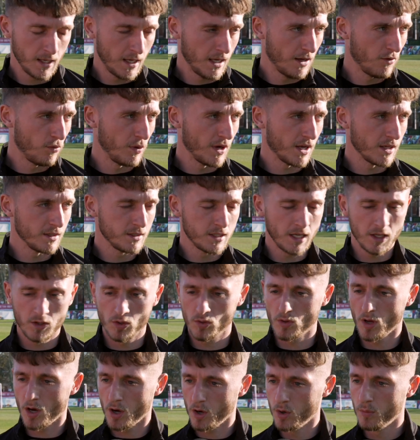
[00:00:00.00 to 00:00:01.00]
if we
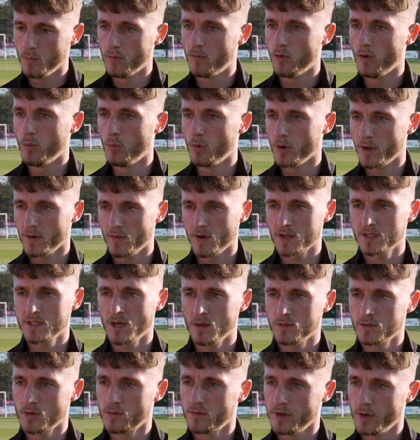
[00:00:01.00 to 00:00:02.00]
continue the home form, we'll give
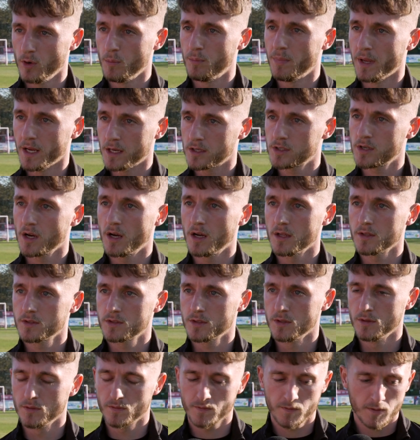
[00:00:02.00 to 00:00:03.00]
ourselves a real big
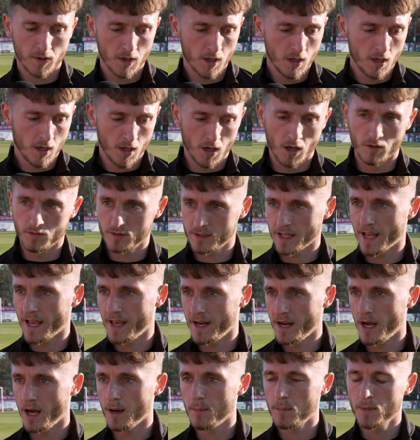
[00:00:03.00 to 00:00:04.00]
chance of
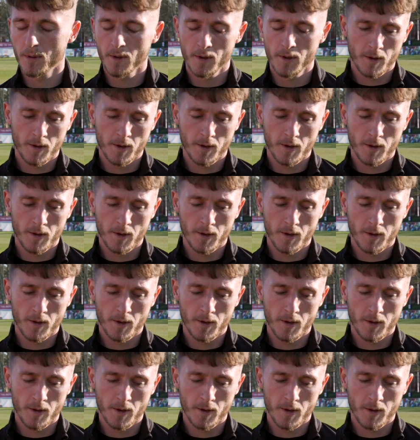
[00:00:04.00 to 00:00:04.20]
staying up.